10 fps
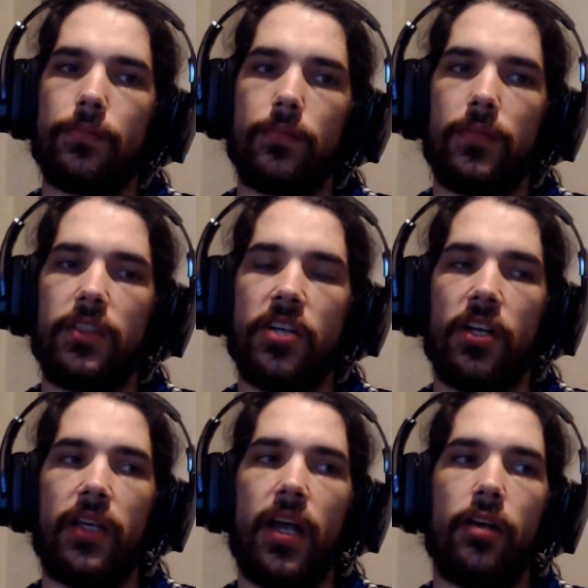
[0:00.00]
certain
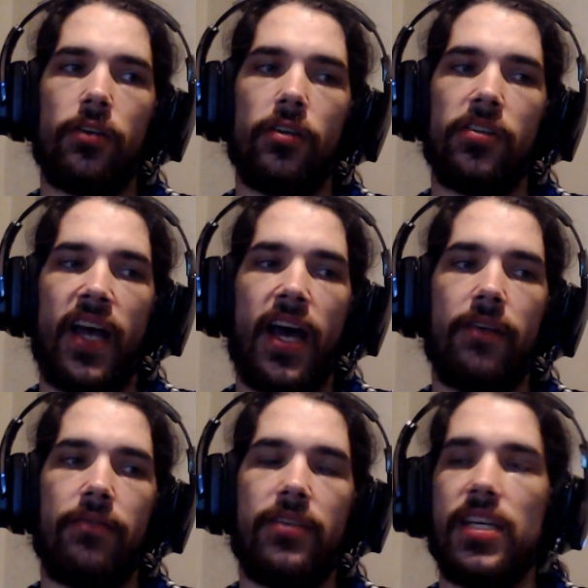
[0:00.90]
characters
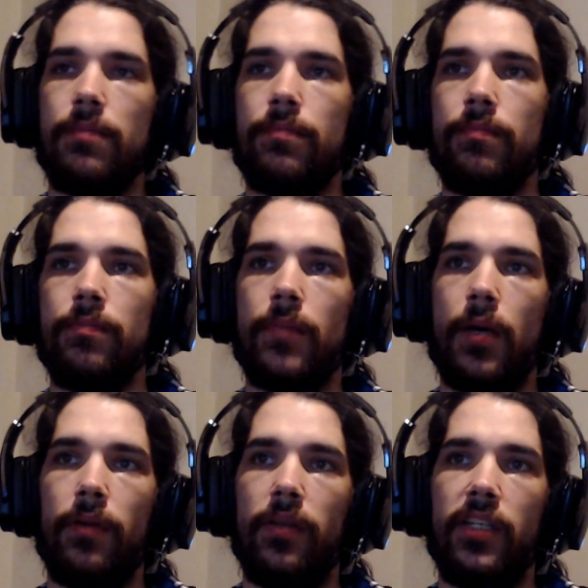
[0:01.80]
have team
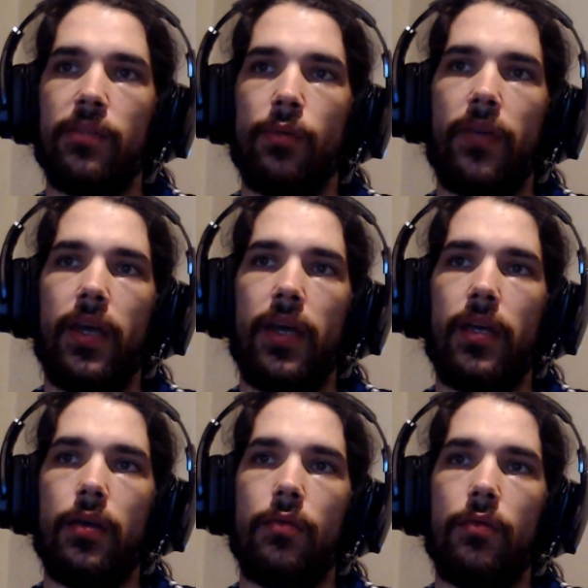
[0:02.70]
abilities where
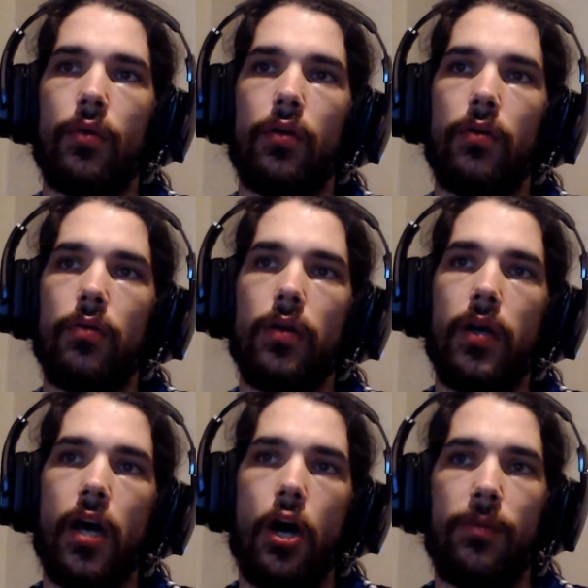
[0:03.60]
they will
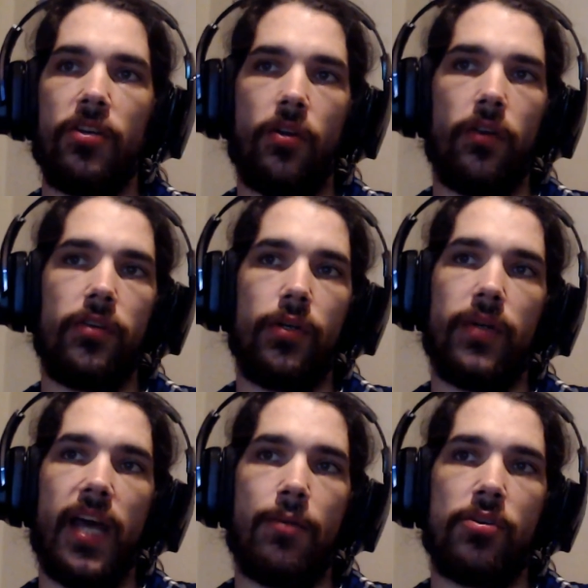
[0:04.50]
help each other do
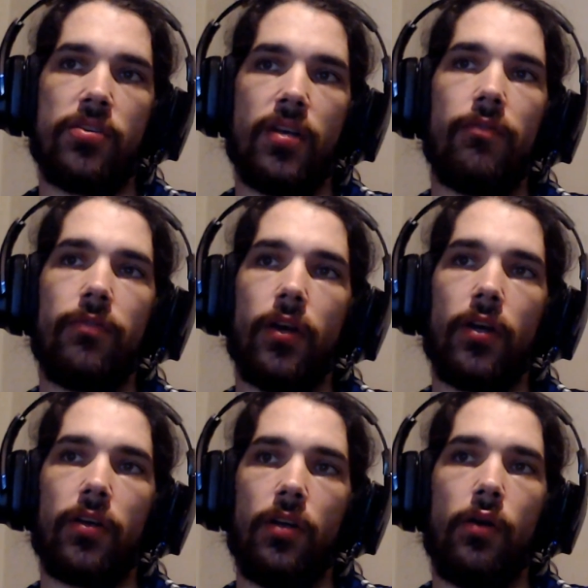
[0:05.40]
damage if they're
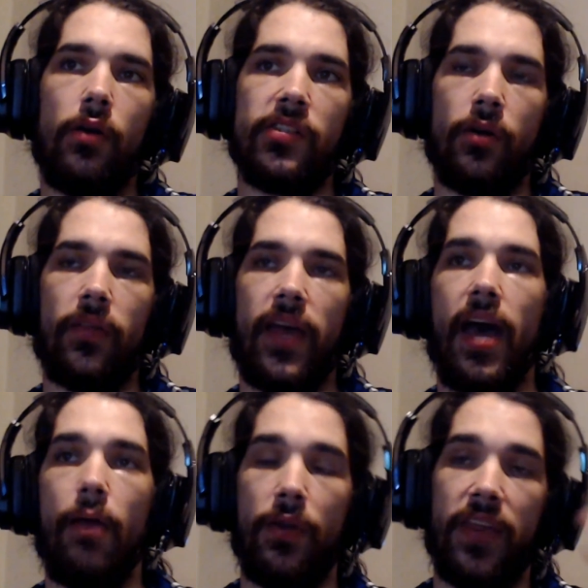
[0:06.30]
close or
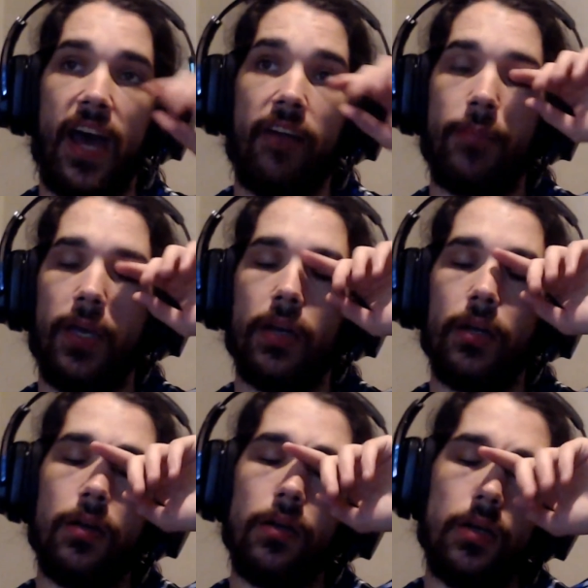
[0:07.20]
when they have meter.
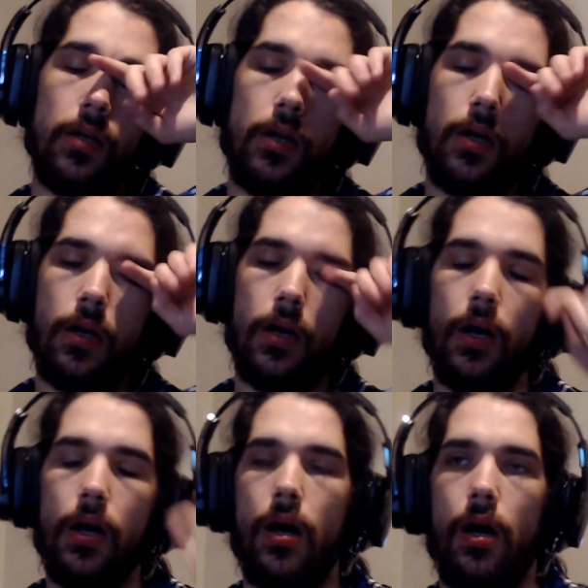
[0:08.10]

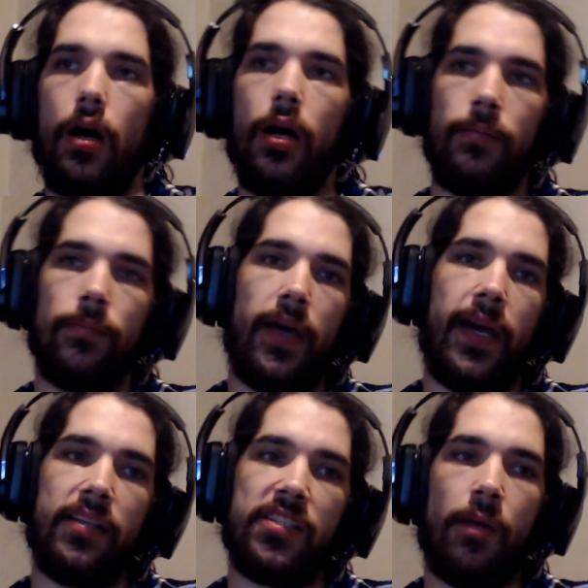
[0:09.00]

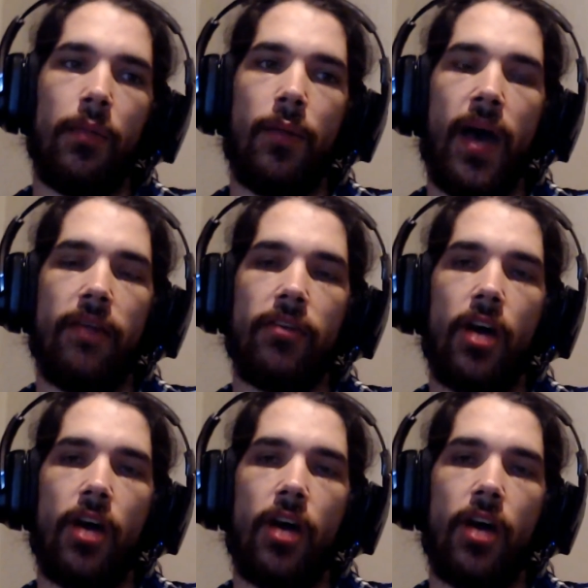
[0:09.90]
And some of them have